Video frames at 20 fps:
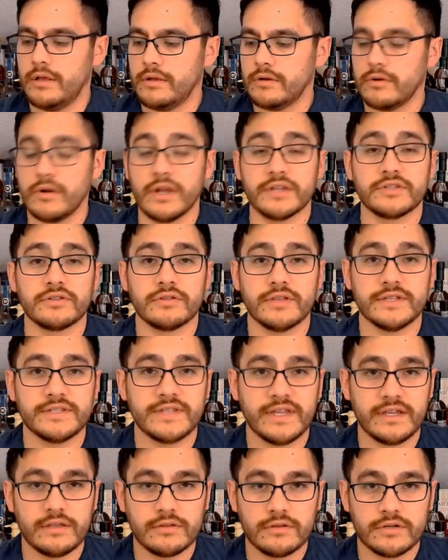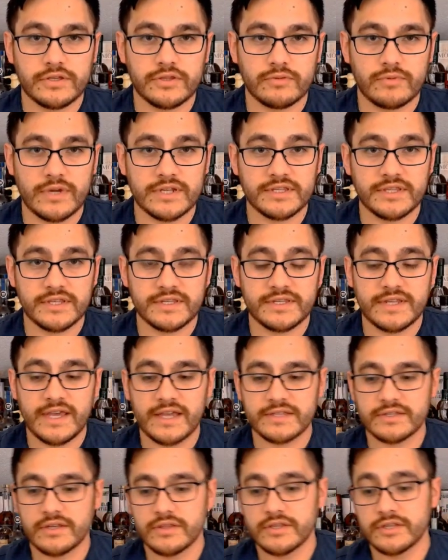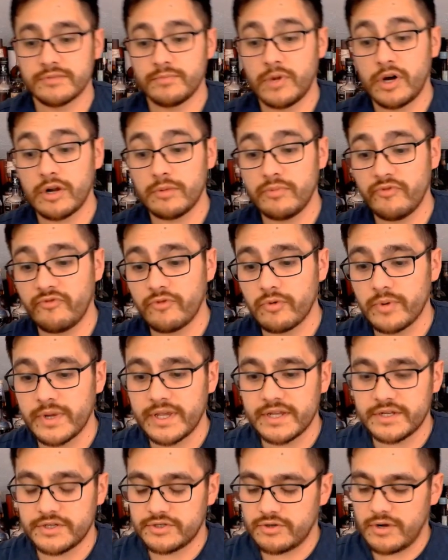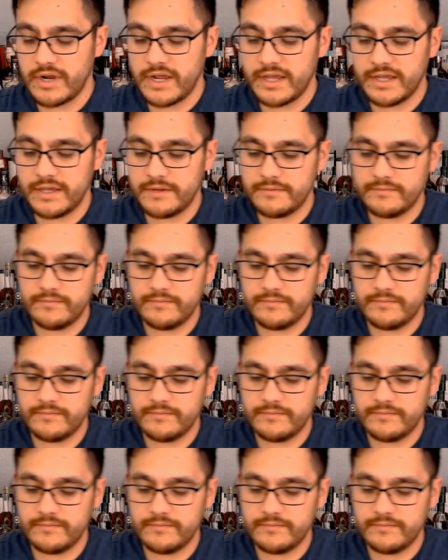All right, so let's take a look at the rest of the stats on this bottle before we get to trying it.